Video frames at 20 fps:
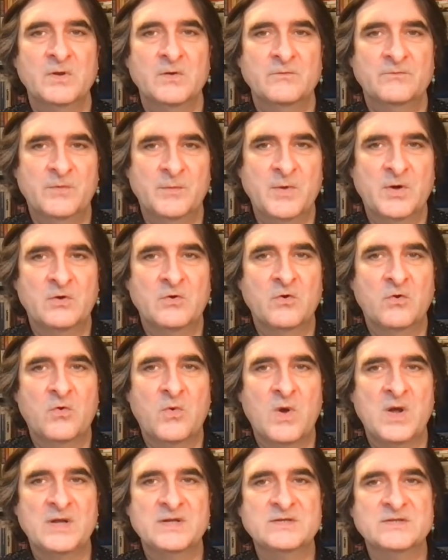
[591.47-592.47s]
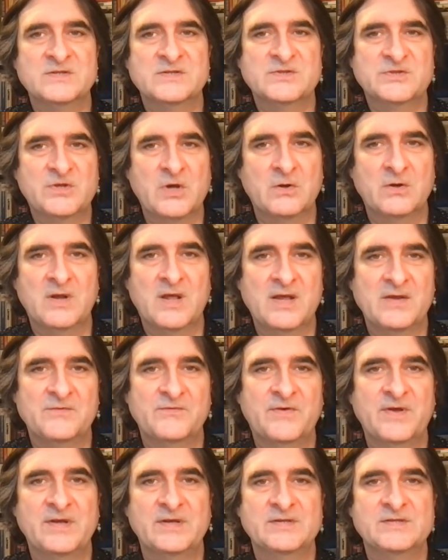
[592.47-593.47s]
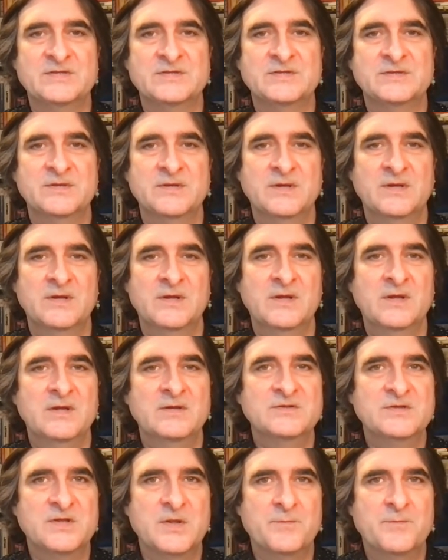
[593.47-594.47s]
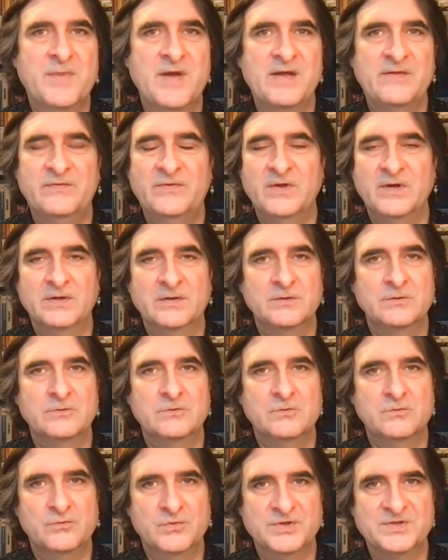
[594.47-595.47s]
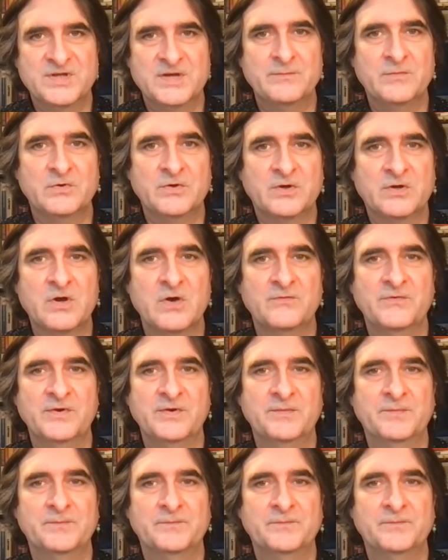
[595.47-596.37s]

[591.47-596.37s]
from Uncle Juan's skull like face to the bed that resembled a coffin.